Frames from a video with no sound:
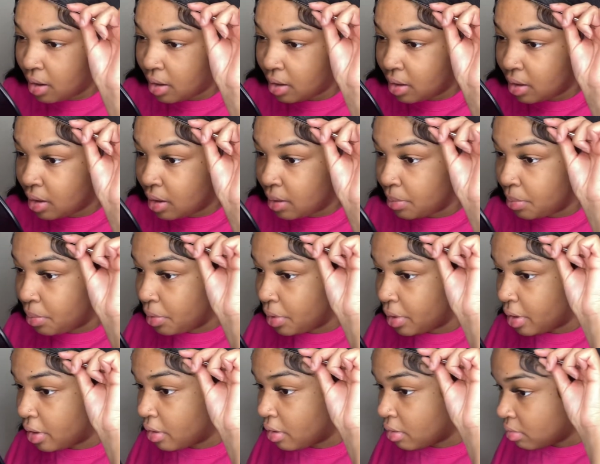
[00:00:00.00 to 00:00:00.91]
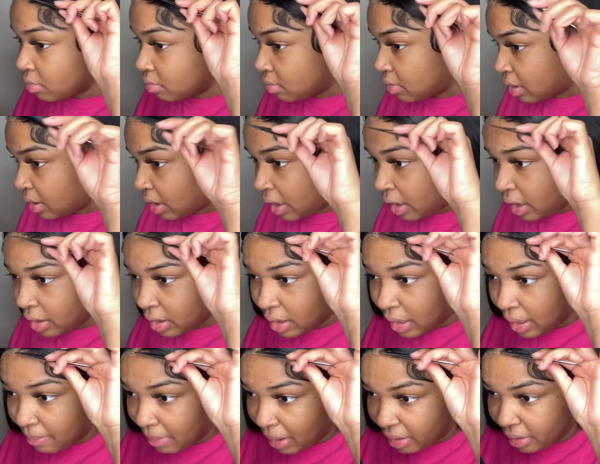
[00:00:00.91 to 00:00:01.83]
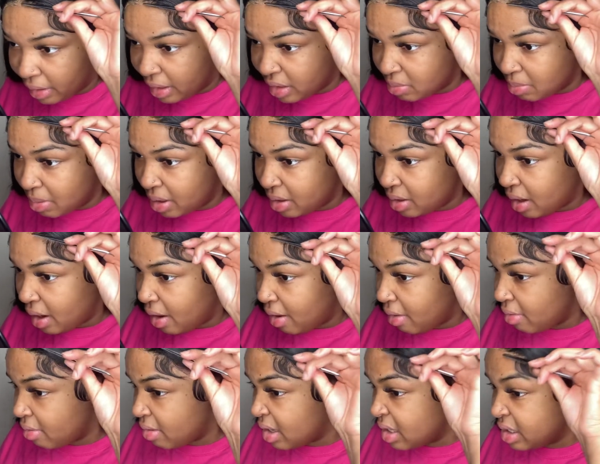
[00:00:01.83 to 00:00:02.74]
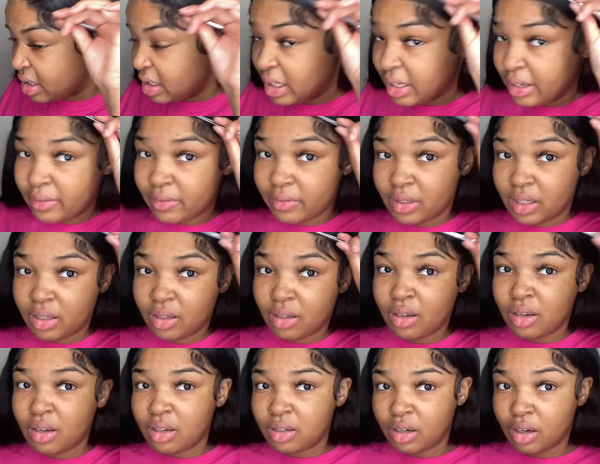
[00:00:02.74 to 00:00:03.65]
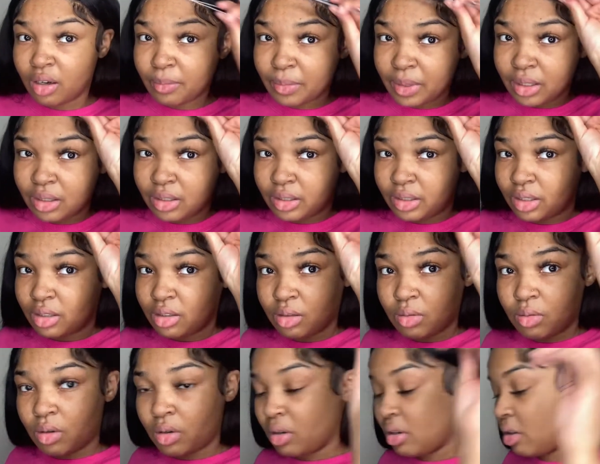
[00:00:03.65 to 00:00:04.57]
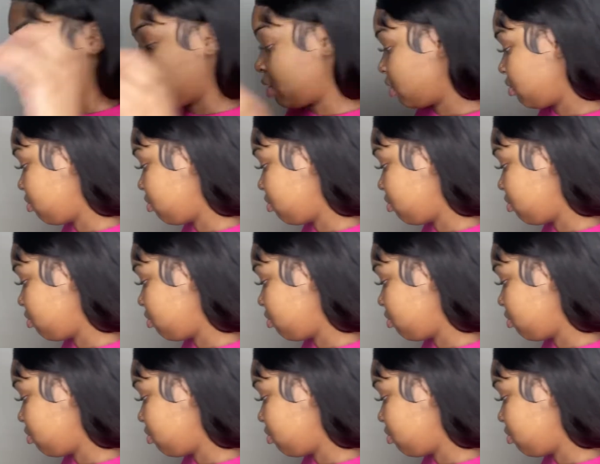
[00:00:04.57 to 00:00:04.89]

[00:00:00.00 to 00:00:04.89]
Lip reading: getting prettier. And I have to lay my lace back down. It's lifting. Don't be looking too hard,